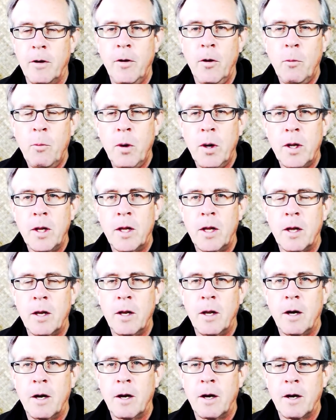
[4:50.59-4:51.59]
Nobody
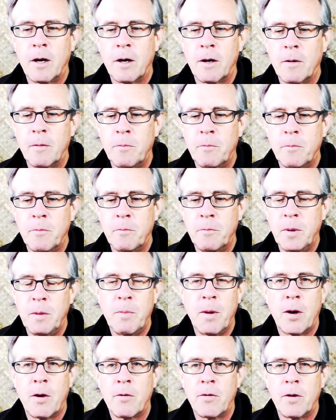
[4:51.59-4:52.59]
can uh,
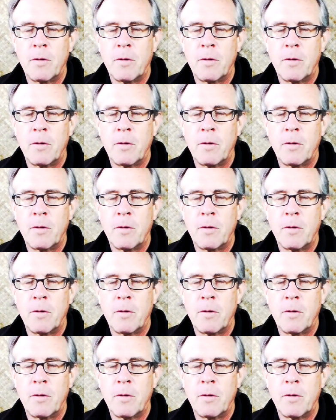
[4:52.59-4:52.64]
be better